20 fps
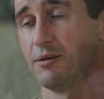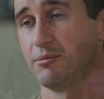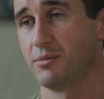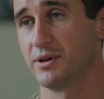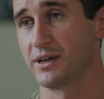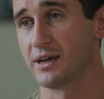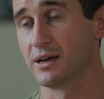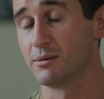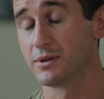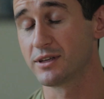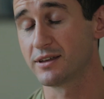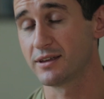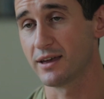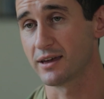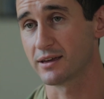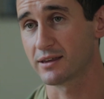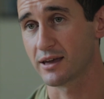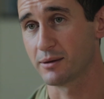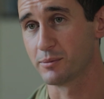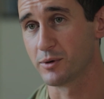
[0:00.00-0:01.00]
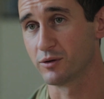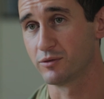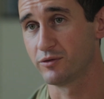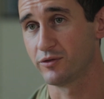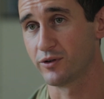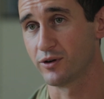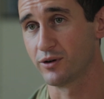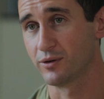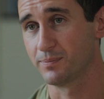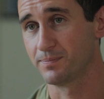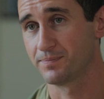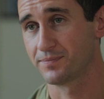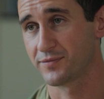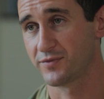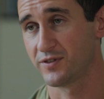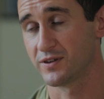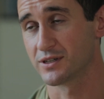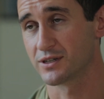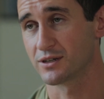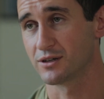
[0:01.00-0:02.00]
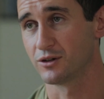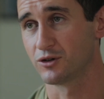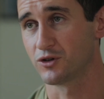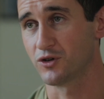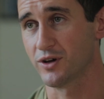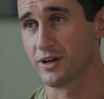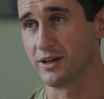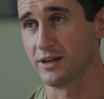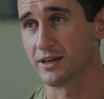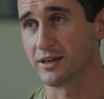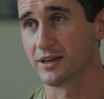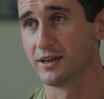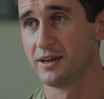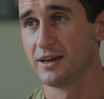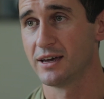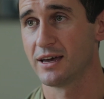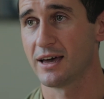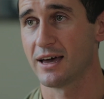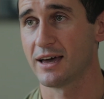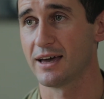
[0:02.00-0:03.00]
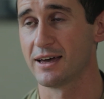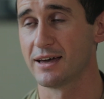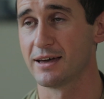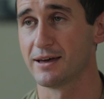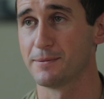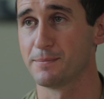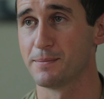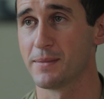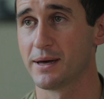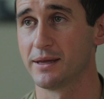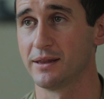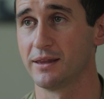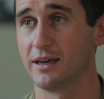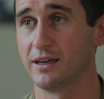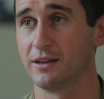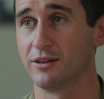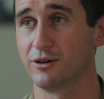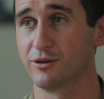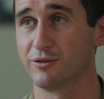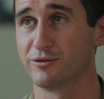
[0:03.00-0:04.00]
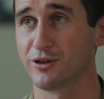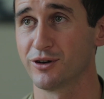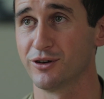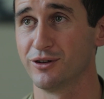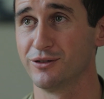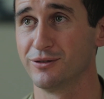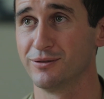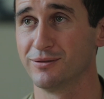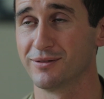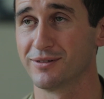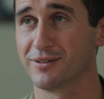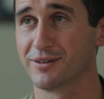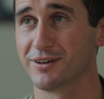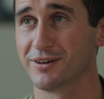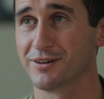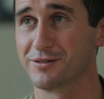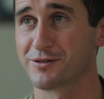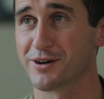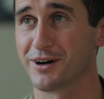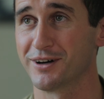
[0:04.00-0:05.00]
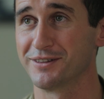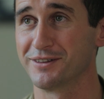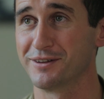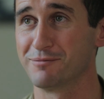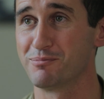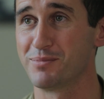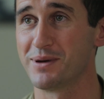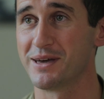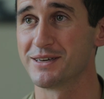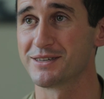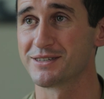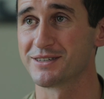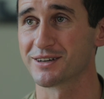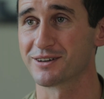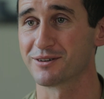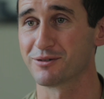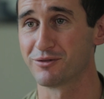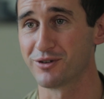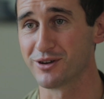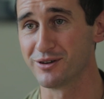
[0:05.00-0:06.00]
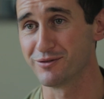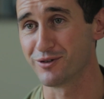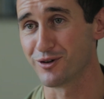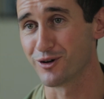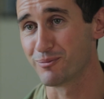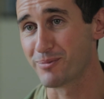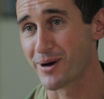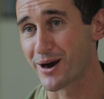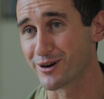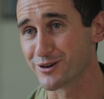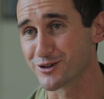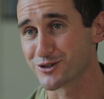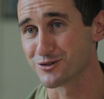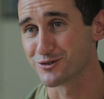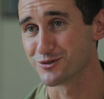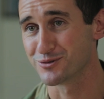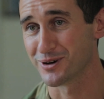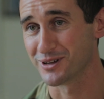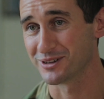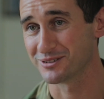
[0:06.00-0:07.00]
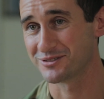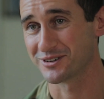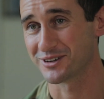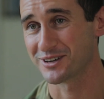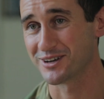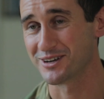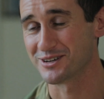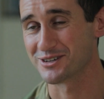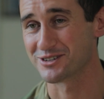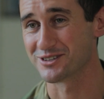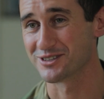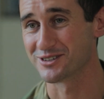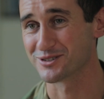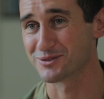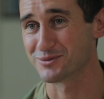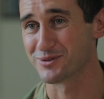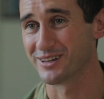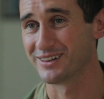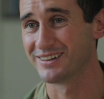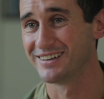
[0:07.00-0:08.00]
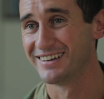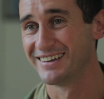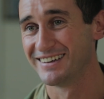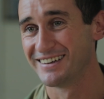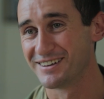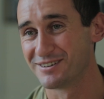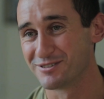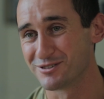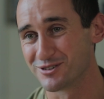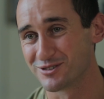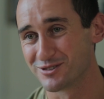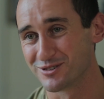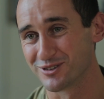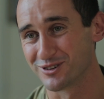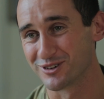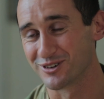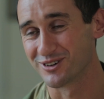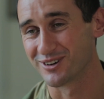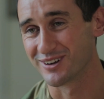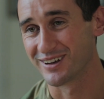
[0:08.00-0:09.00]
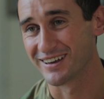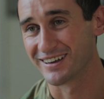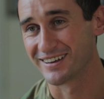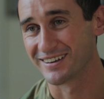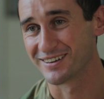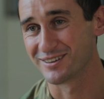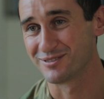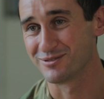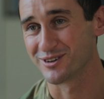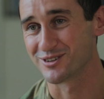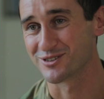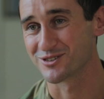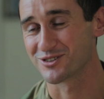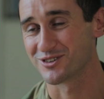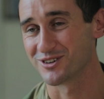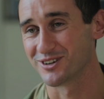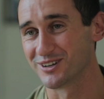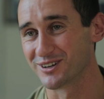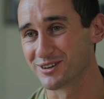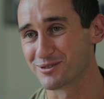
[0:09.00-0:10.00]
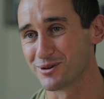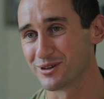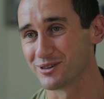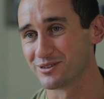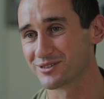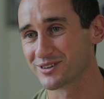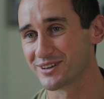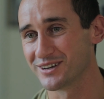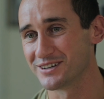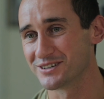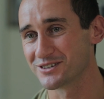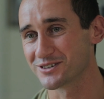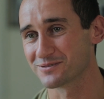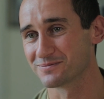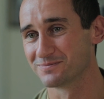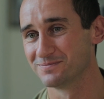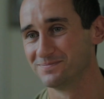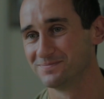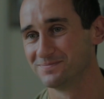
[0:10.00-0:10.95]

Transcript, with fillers: being able to take them out for physical training, um, and then I've done. I've gotten a basic free fall parachute qualification as well, which is another uh, adventure training qualification.